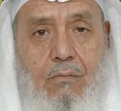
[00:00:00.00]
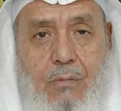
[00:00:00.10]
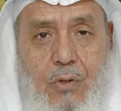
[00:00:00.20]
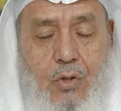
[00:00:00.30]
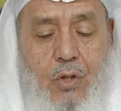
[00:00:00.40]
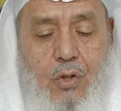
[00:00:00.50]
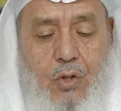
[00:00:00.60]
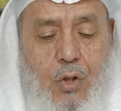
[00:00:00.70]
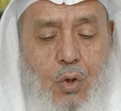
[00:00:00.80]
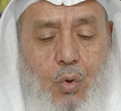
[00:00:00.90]

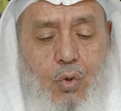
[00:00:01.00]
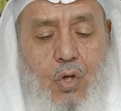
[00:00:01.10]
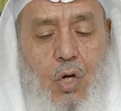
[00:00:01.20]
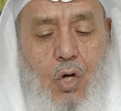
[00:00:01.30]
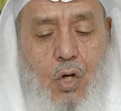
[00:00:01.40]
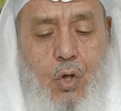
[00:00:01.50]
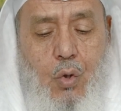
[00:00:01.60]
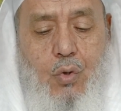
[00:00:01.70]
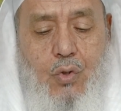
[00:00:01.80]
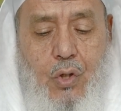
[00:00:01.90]
it's a
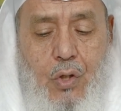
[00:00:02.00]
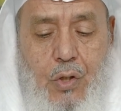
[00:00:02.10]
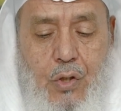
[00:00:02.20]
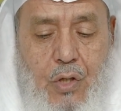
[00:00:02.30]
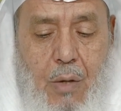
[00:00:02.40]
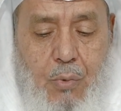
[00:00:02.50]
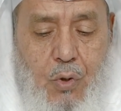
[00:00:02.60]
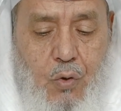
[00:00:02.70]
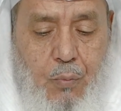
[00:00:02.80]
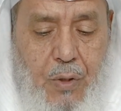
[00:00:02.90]
huge
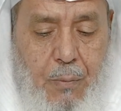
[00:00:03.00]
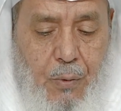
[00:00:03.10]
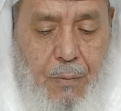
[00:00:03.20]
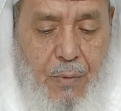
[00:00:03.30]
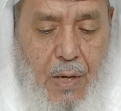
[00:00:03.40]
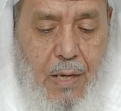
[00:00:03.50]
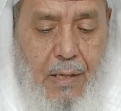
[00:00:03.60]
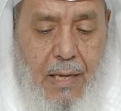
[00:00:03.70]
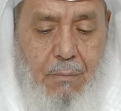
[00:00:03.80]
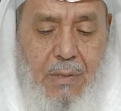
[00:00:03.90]
numbers of people.
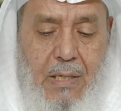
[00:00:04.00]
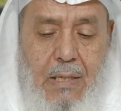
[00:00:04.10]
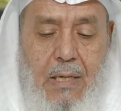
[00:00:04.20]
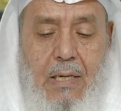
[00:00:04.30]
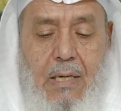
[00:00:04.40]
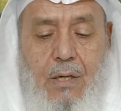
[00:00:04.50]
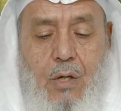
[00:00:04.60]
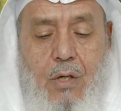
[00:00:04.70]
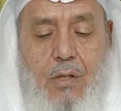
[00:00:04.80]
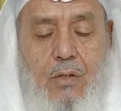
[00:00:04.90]
Let me
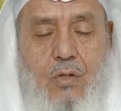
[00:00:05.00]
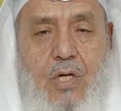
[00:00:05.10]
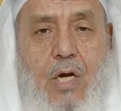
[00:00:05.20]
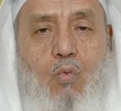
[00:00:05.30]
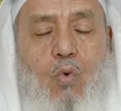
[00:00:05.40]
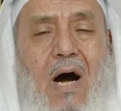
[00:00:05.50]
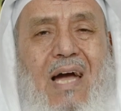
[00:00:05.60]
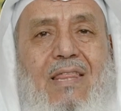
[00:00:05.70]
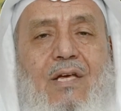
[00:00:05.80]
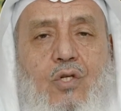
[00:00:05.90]
say
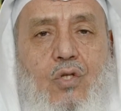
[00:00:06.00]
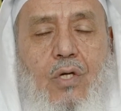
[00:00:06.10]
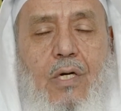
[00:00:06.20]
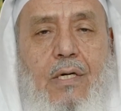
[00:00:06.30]
why these